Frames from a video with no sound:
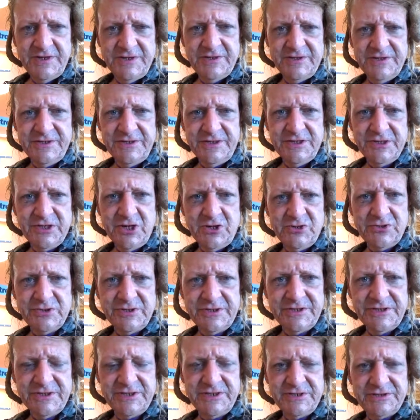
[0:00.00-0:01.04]
the
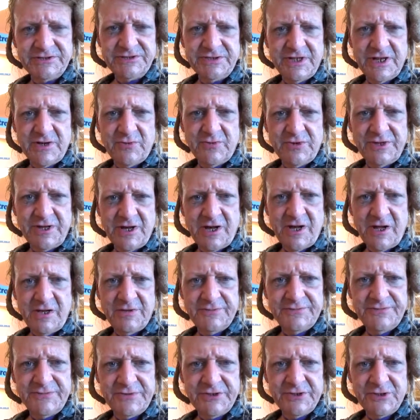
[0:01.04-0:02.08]
loneliness that we all
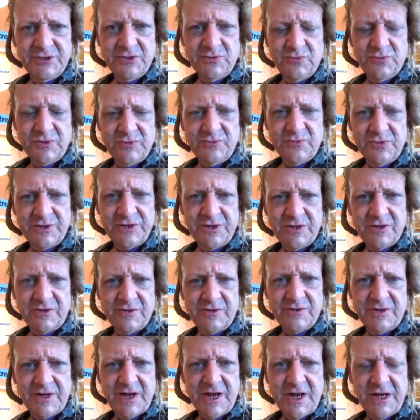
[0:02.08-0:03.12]
feel when we are
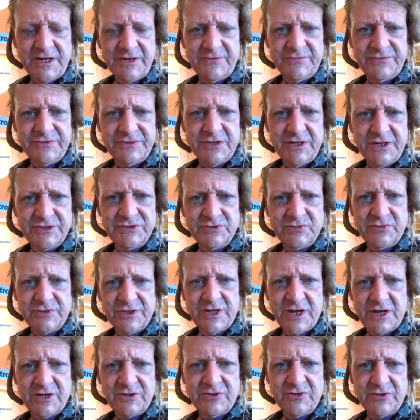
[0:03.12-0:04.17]
out of touch with
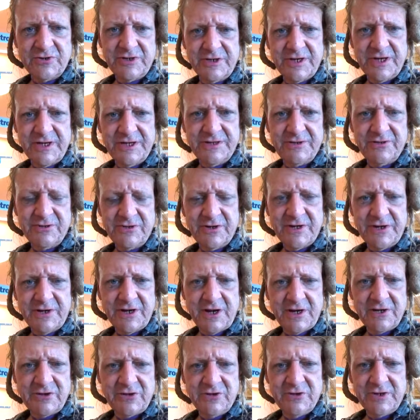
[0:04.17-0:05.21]
our Creator and
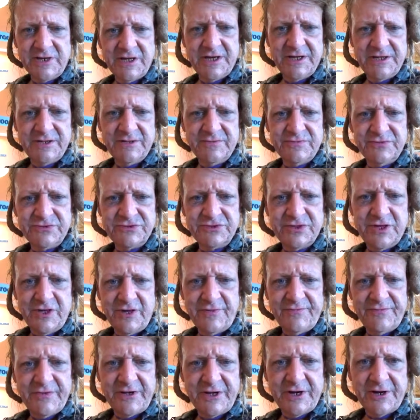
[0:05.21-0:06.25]
our creative
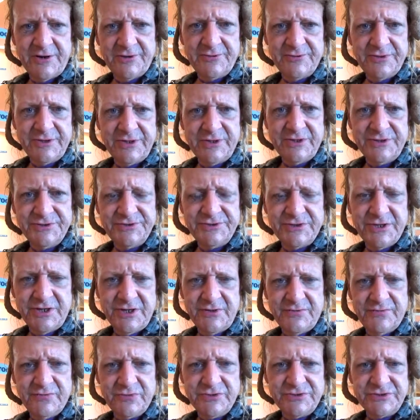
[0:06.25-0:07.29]
self and our real
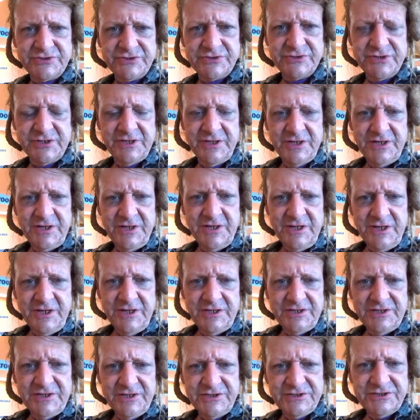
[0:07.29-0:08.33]
self,
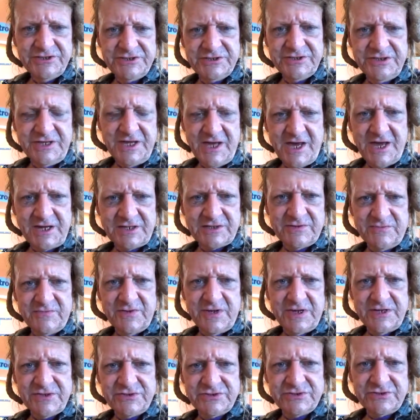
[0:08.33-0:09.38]
this is the
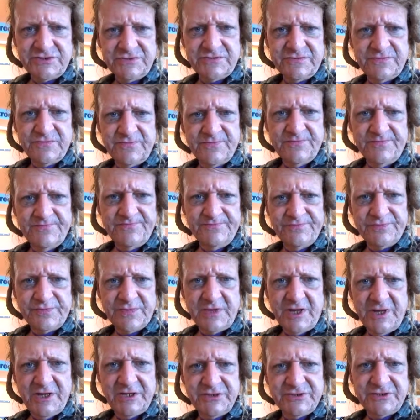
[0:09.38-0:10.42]
activation,
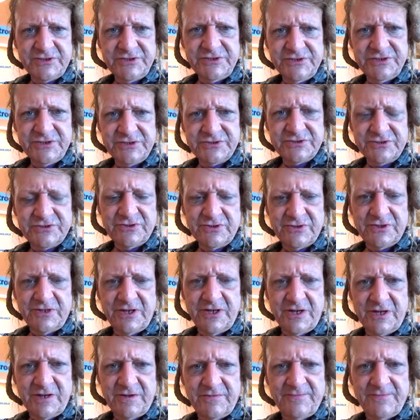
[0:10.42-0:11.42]
unconditional love.